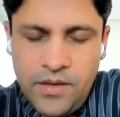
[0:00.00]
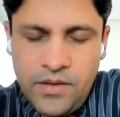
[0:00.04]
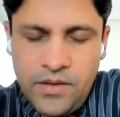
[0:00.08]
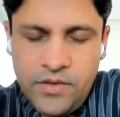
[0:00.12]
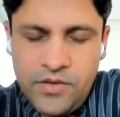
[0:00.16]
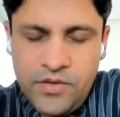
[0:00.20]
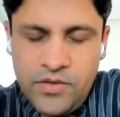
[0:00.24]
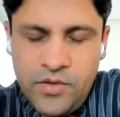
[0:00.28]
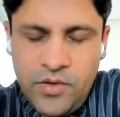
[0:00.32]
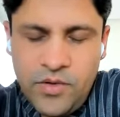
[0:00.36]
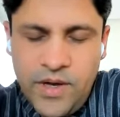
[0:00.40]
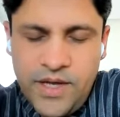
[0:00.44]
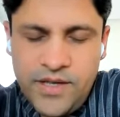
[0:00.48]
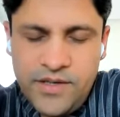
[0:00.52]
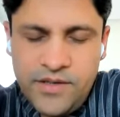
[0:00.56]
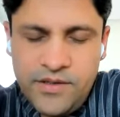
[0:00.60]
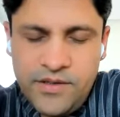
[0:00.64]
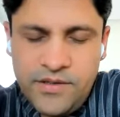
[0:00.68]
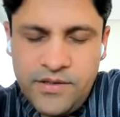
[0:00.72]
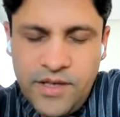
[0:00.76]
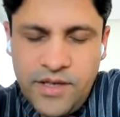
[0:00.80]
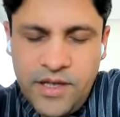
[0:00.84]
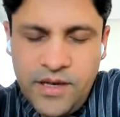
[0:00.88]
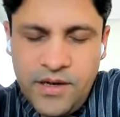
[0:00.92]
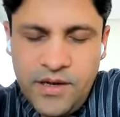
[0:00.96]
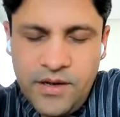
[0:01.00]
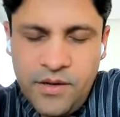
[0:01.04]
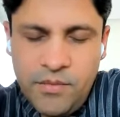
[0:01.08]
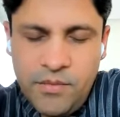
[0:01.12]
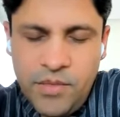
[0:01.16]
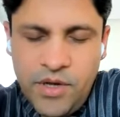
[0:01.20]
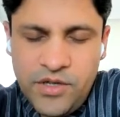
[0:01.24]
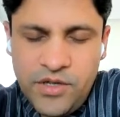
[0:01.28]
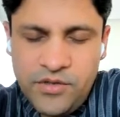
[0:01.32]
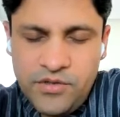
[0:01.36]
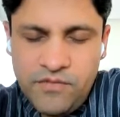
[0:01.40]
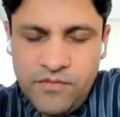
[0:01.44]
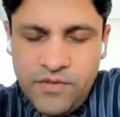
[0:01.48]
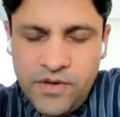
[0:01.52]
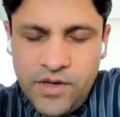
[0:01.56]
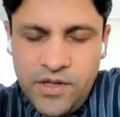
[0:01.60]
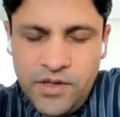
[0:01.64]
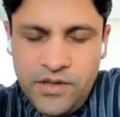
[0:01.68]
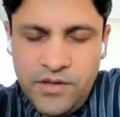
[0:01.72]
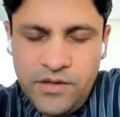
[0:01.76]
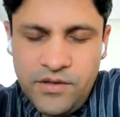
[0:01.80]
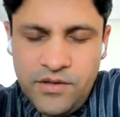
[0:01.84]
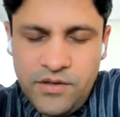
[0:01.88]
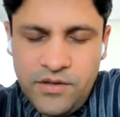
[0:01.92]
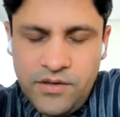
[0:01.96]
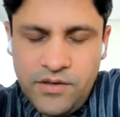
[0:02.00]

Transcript: So I just said a bunch of words,